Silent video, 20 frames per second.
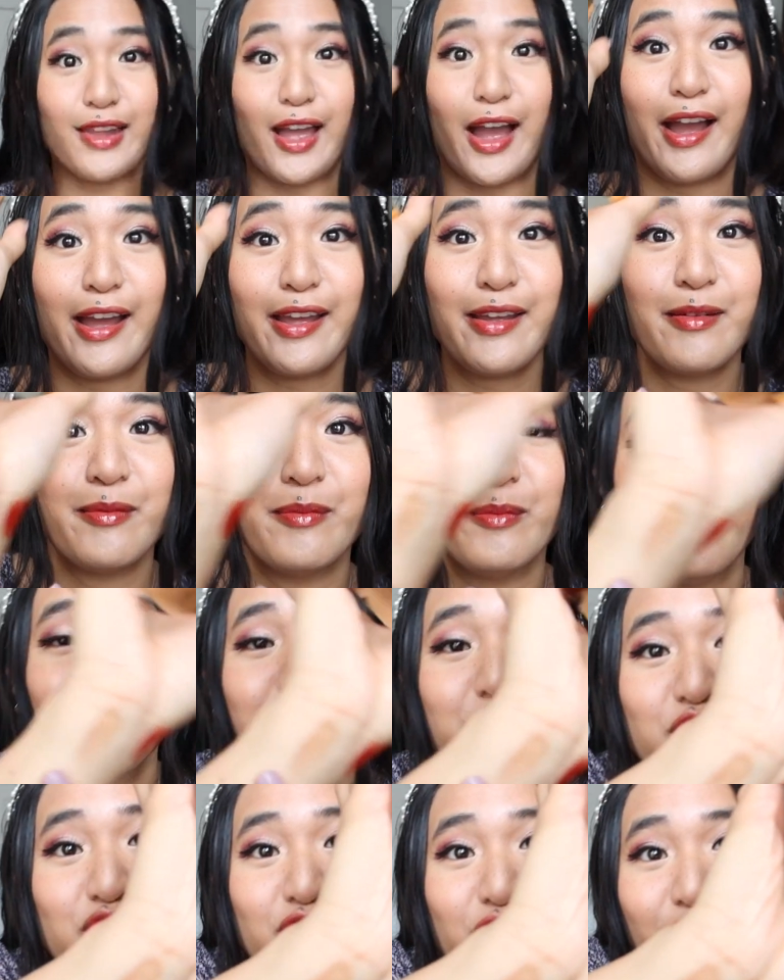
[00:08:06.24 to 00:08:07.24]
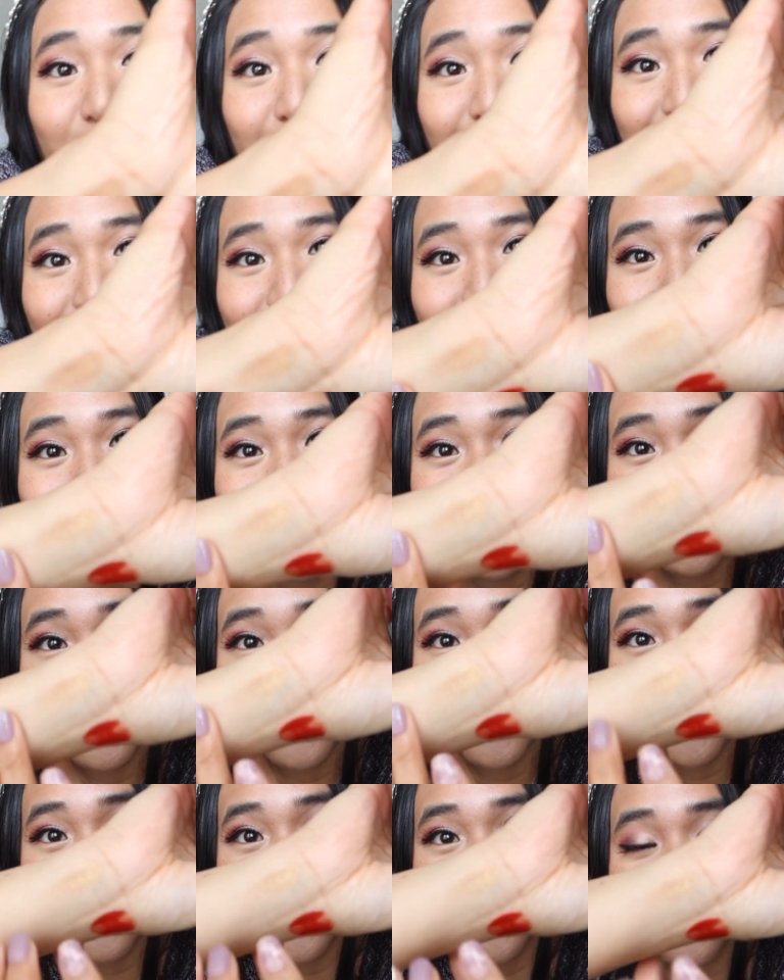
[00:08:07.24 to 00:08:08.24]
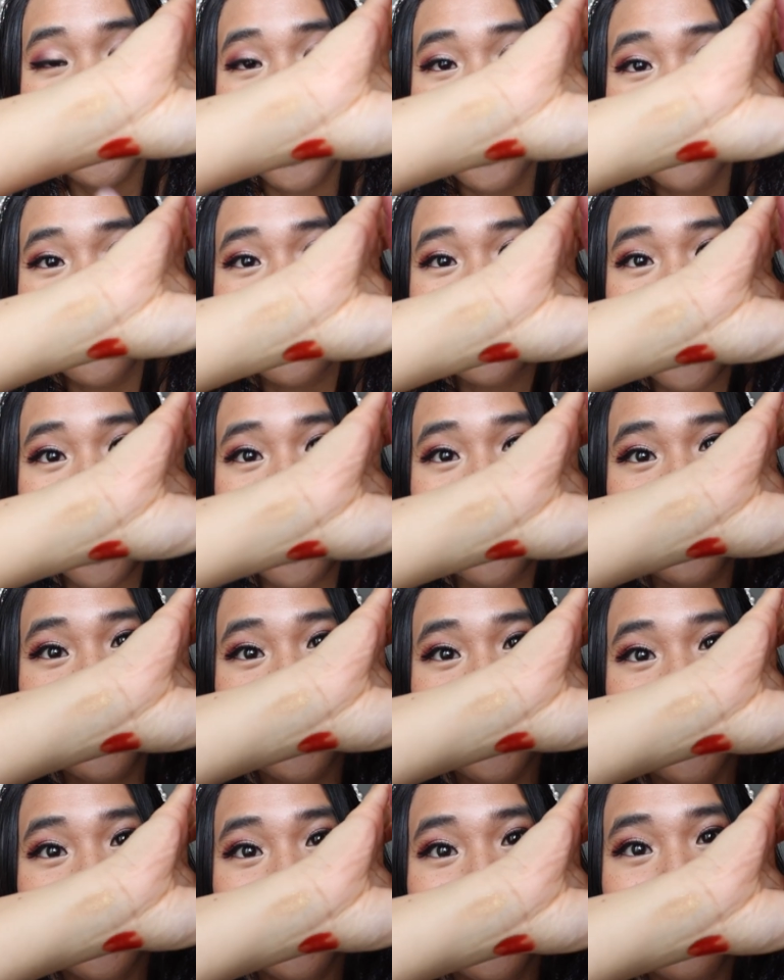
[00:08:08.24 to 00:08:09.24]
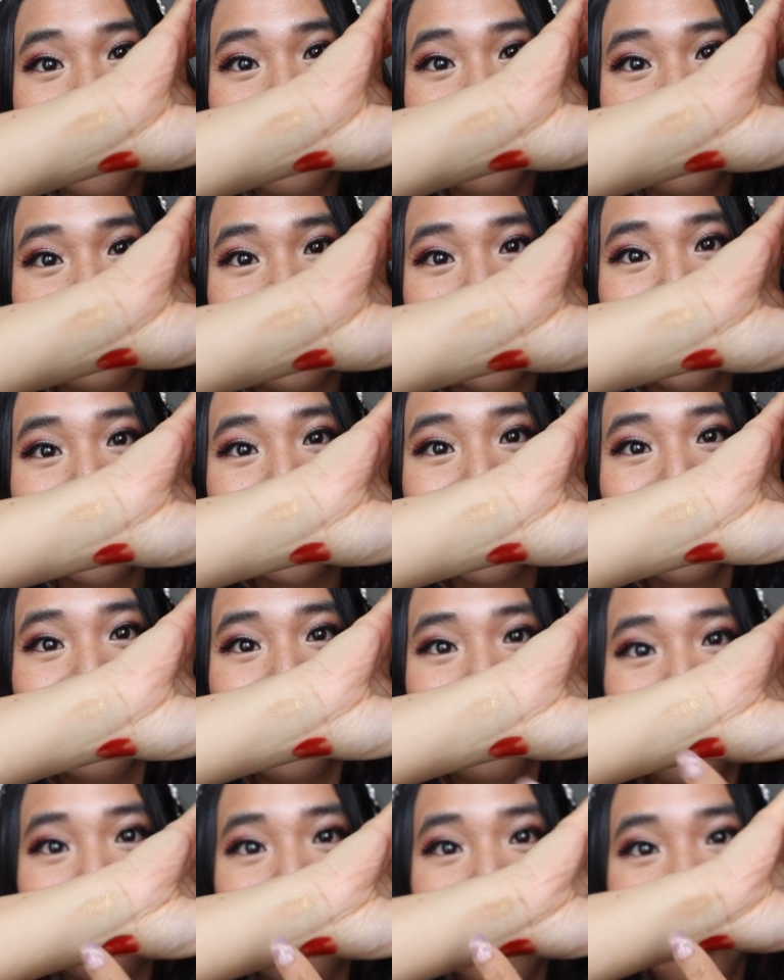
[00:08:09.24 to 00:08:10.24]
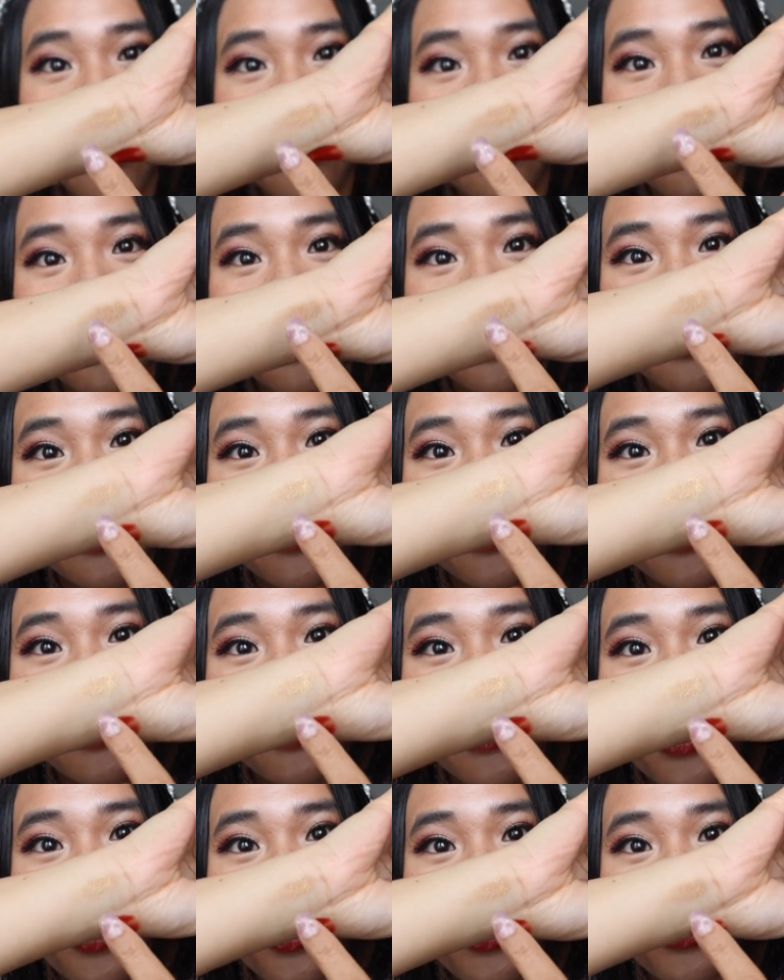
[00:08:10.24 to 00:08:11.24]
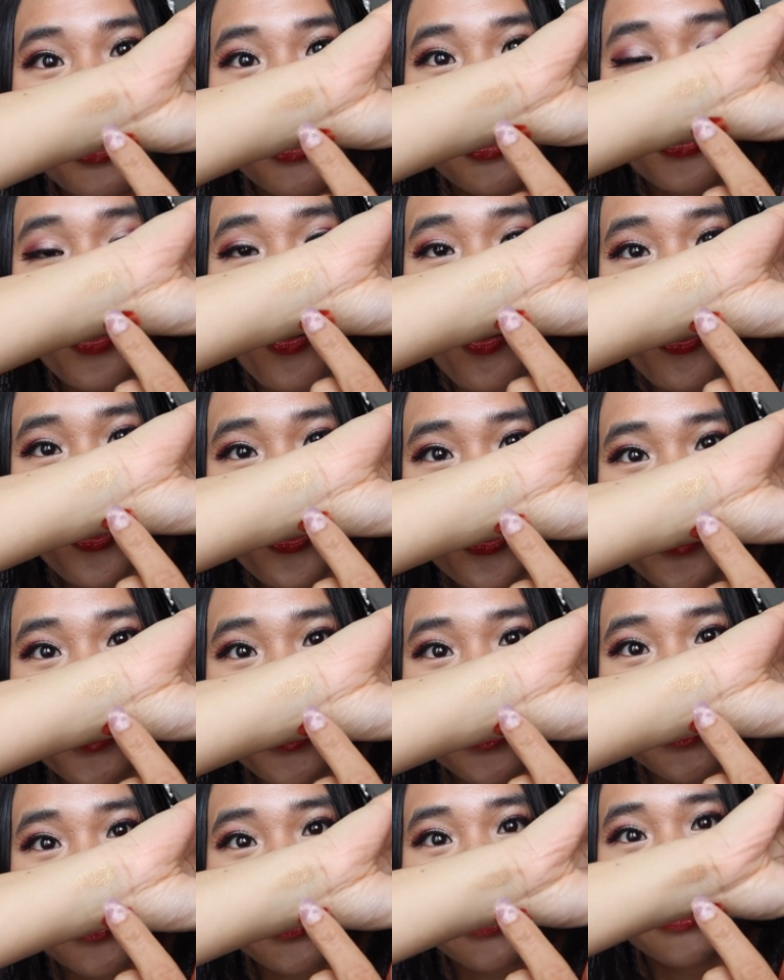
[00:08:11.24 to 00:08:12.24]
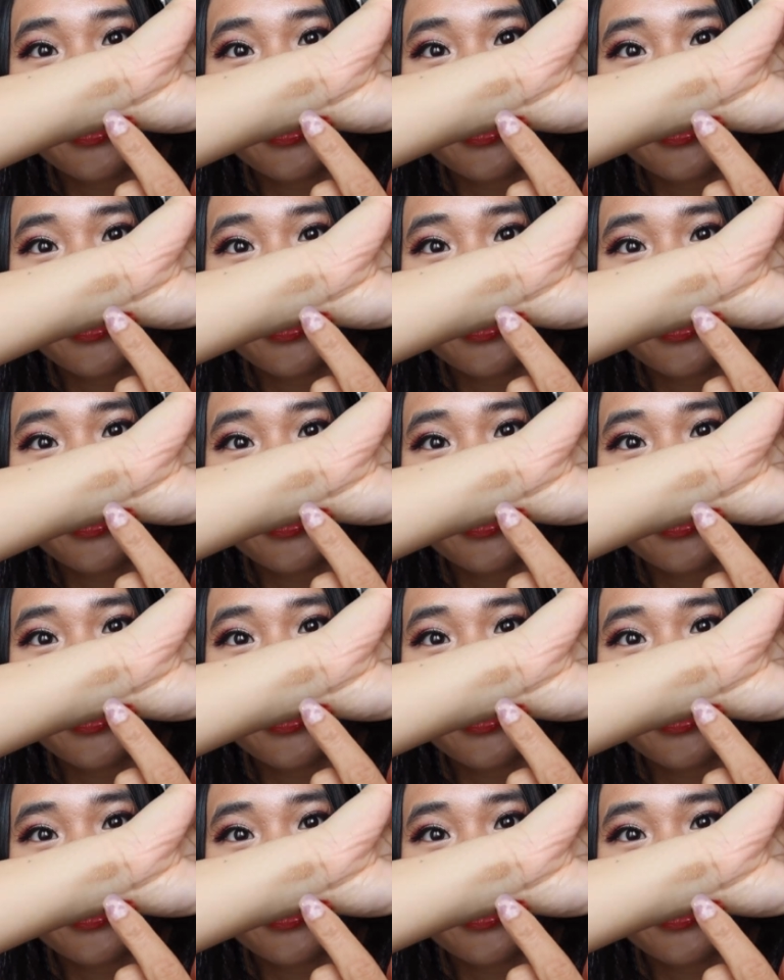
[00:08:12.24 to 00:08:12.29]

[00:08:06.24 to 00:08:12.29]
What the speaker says: I am shook. That is actually a really great gold.